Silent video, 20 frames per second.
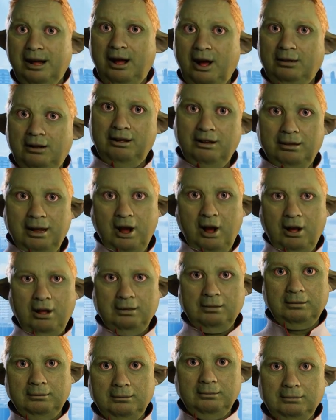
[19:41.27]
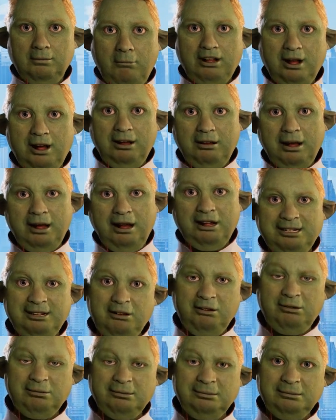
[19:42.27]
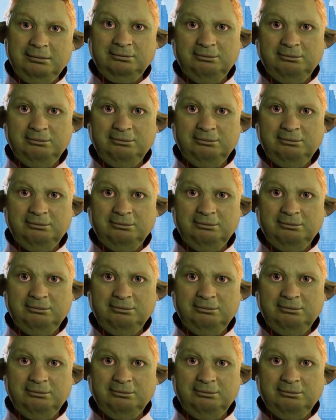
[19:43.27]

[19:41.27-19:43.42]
human of you. Until next time.